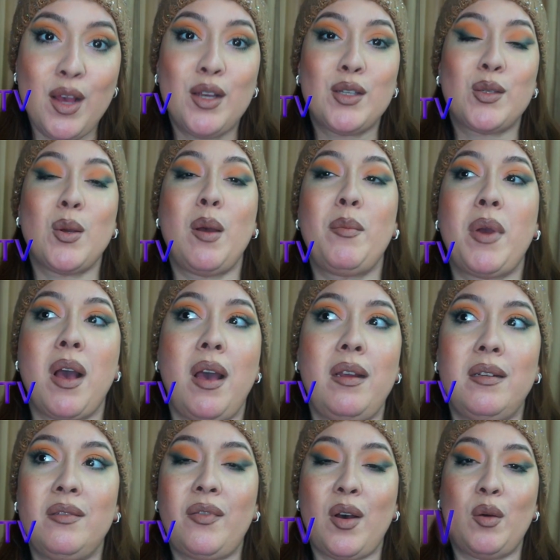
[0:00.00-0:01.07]
So I'm
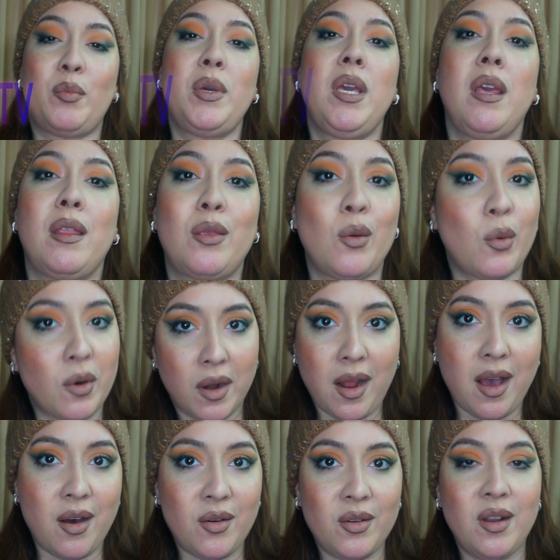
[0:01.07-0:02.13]
kind of helping get the word
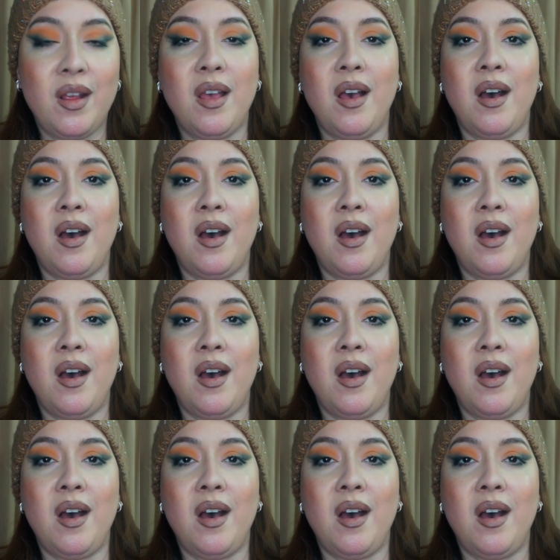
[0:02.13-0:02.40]
out.